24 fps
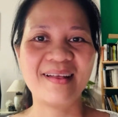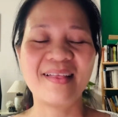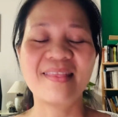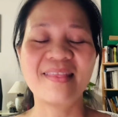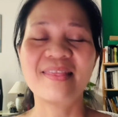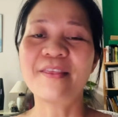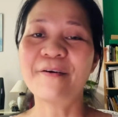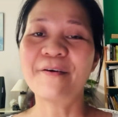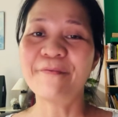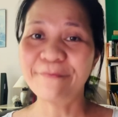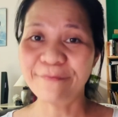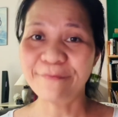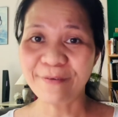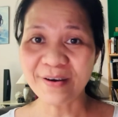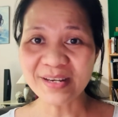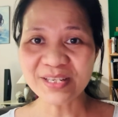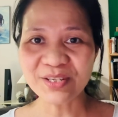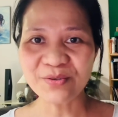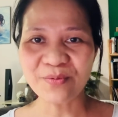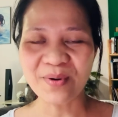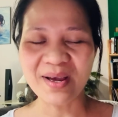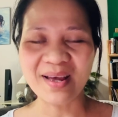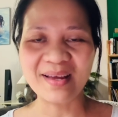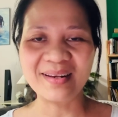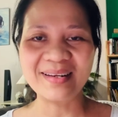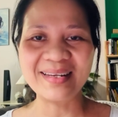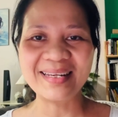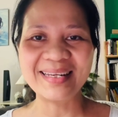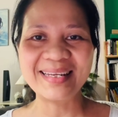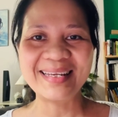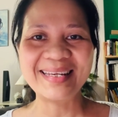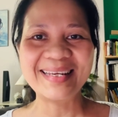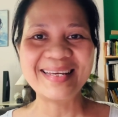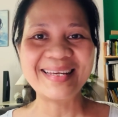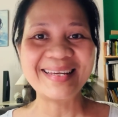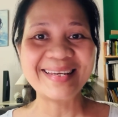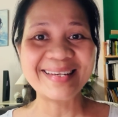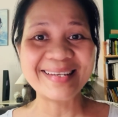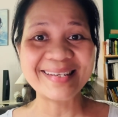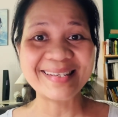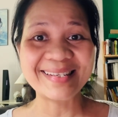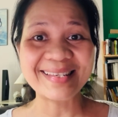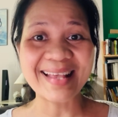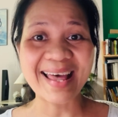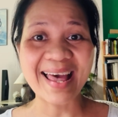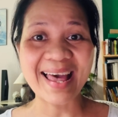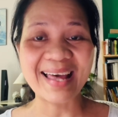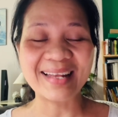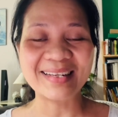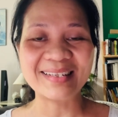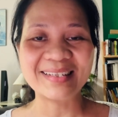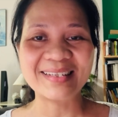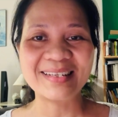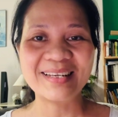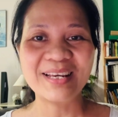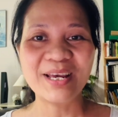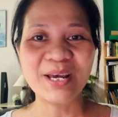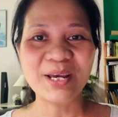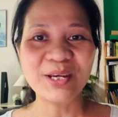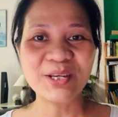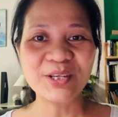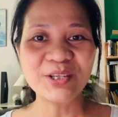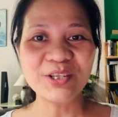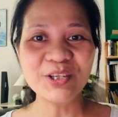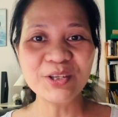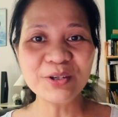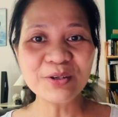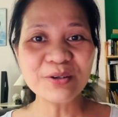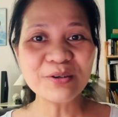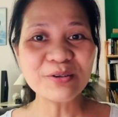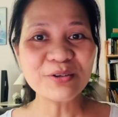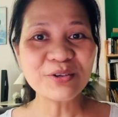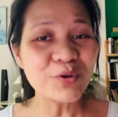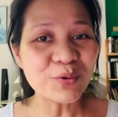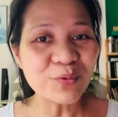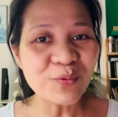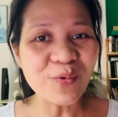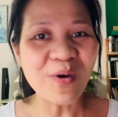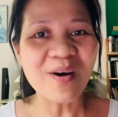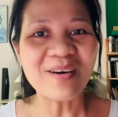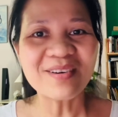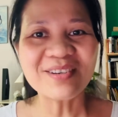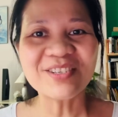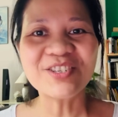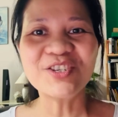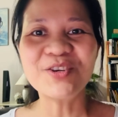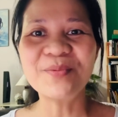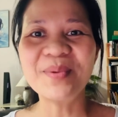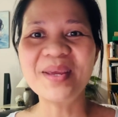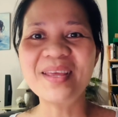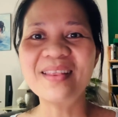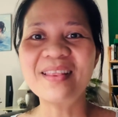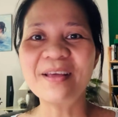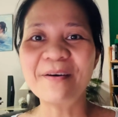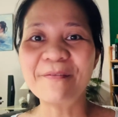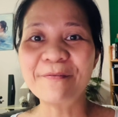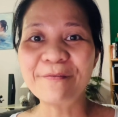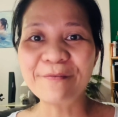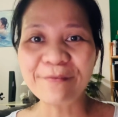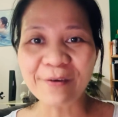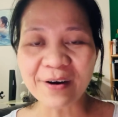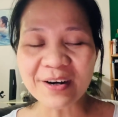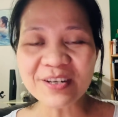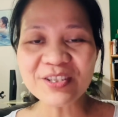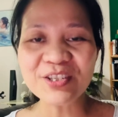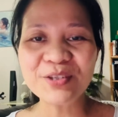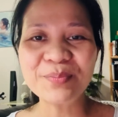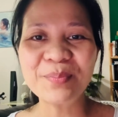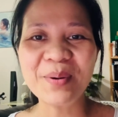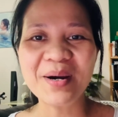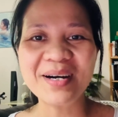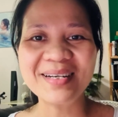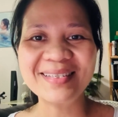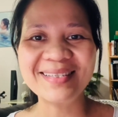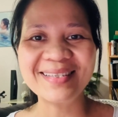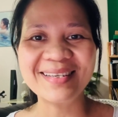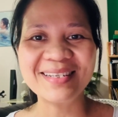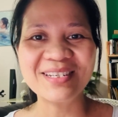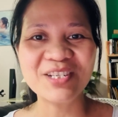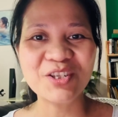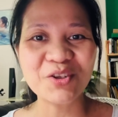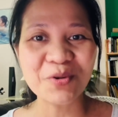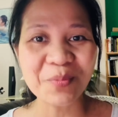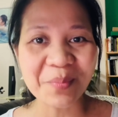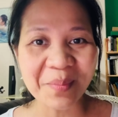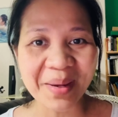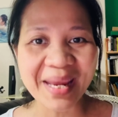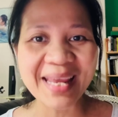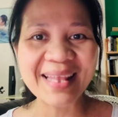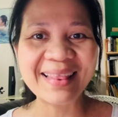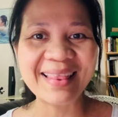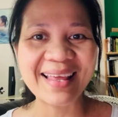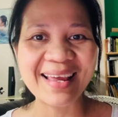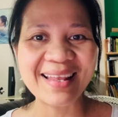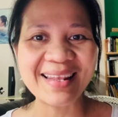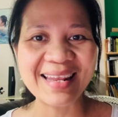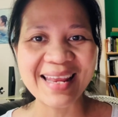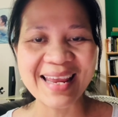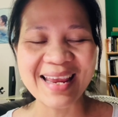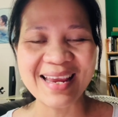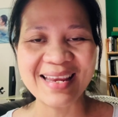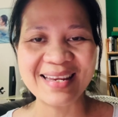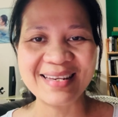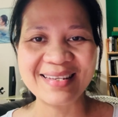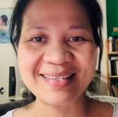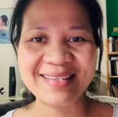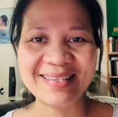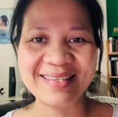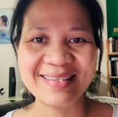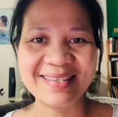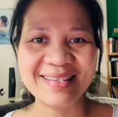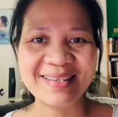The first one is that you should want to be the first person to meet their needs.